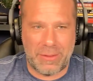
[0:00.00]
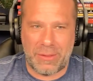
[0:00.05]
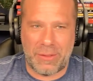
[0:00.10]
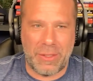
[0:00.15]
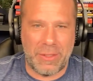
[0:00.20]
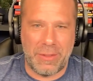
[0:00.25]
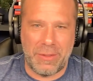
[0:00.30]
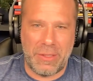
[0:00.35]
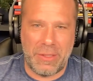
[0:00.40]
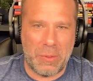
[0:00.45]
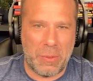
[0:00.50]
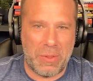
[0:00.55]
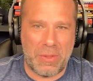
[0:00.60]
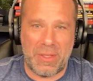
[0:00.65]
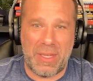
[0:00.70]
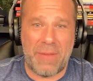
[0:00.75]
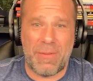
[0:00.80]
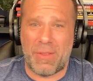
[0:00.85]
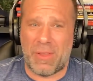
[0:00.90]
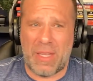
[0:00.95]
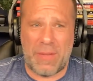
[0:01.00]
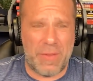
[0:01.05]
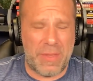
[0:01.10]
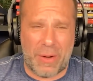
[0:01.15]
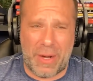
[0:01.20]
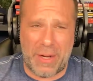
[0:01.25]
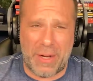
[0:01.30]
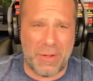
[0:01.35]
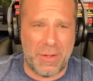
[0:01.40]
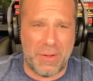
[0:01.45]
just couldn't deal with even living
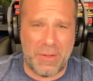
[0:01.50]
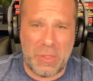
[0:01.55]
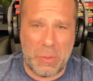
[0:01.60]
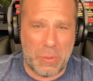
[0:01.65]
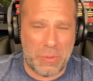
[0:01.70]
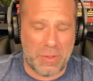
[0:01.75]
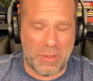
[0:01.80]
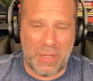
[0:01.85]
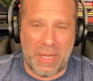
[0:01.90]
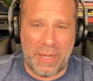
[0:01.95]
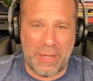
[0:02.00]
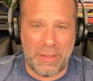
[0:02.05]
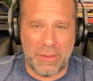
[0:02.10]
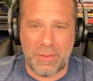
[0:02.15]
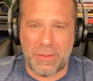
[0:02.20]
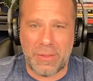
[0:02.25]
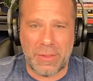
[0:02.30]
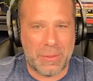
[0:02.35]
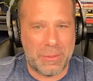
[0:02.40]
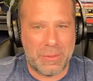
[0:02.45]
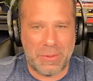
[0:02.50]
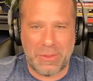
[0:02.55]
there. I couldn't deal with the Lions. You know, it